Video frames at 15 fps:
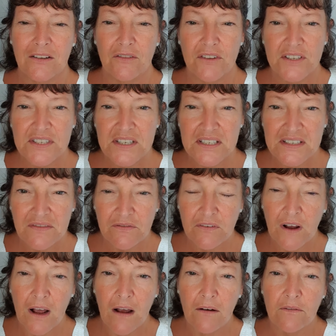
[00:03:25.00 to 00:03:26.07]
this is
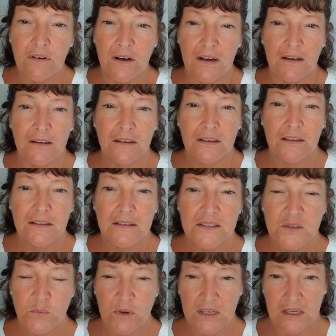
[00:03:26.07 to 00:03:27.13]
Father
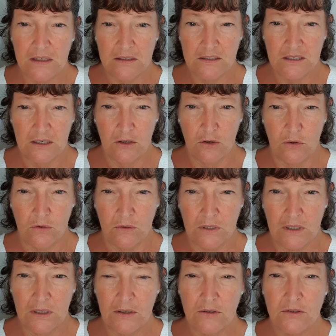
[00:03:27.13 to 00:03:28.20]
speaking to you,
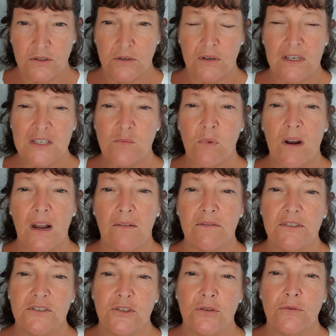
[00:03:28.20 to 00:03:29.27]
to His
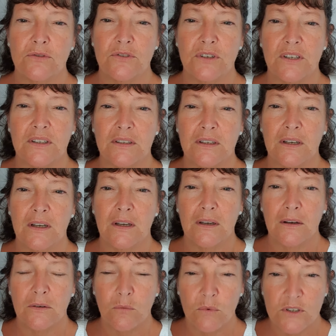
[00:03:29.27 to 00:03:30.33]
beloved children
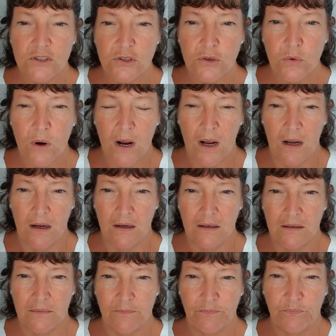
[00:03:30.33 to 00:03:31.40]
which you are,
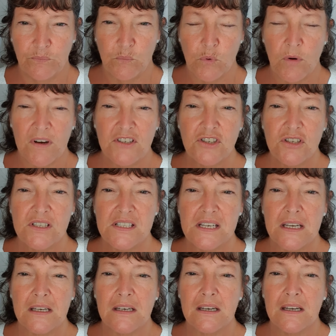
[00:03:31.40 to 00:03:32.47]
precious
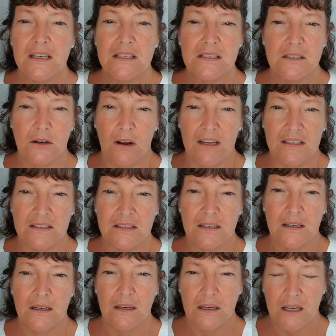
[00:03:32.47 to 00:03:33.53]
in his sight,
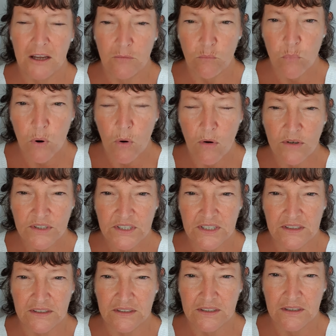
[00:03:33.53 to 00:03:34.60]

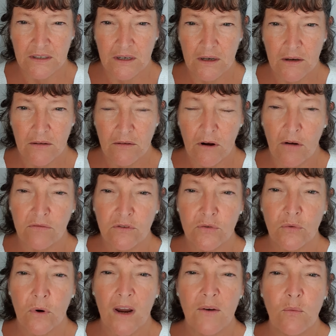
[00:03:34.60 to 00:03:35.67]
important, of
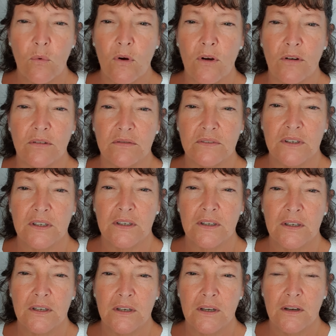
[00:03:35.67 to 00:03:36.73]
great worth,
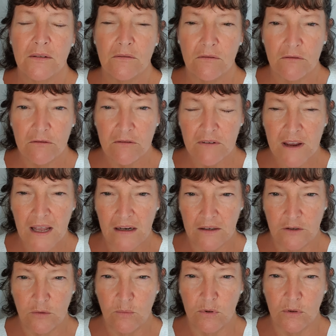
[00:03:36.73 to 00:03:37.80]

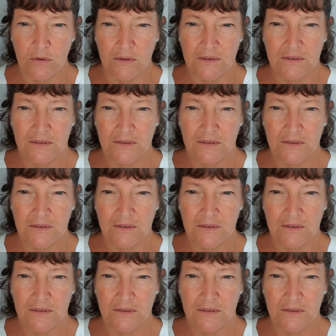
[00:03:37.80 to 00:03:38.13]
valuable.